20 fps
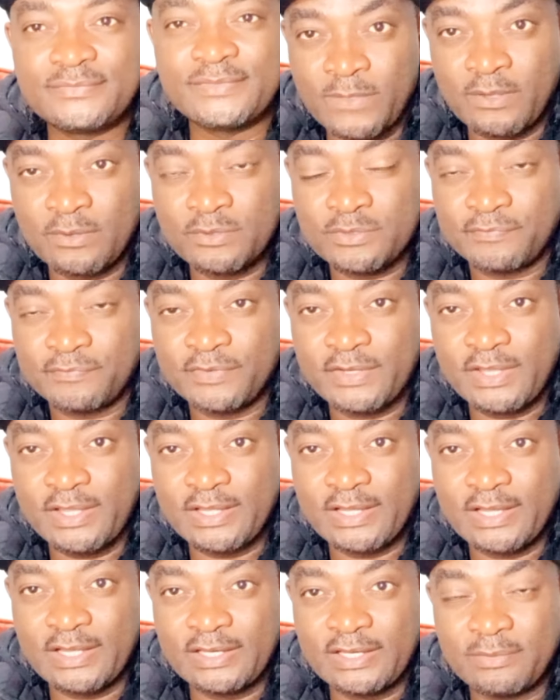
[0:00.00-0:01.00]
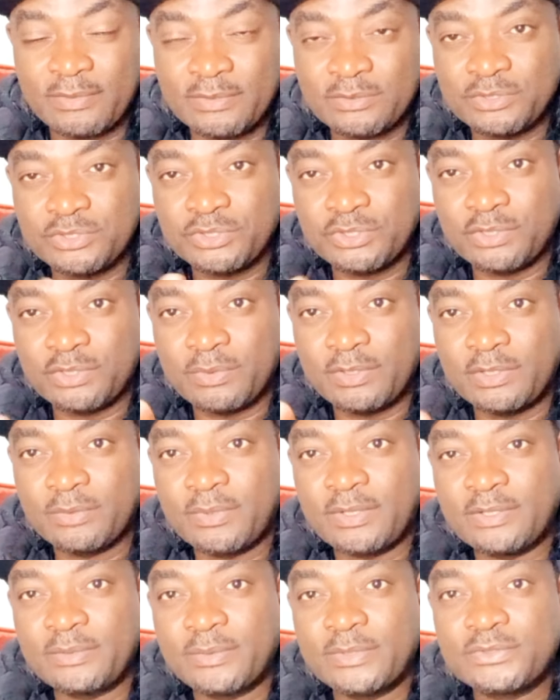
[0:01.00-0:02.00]
those of you that are in Ghana, I want to show the
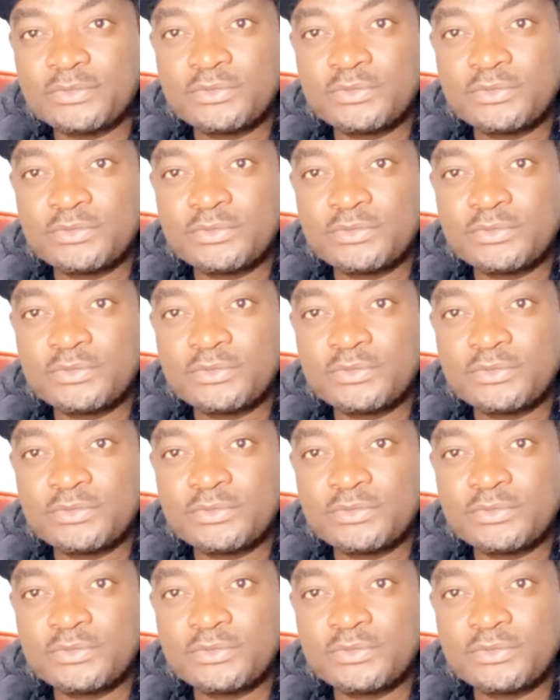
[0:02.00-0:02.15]
1-1. You want to